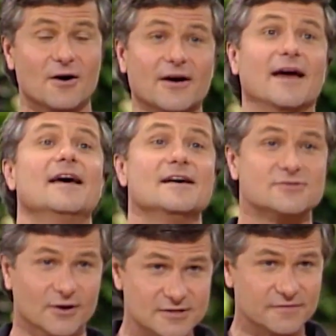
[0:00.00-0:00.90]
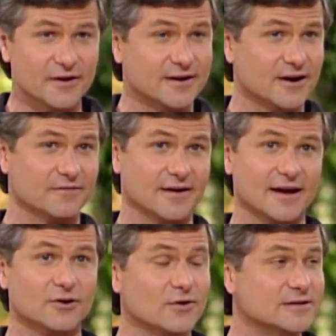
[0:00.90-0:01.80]
Okay, so listen very carefully.
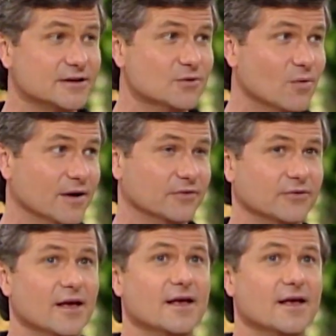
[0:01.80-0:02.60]
I can only tell you once.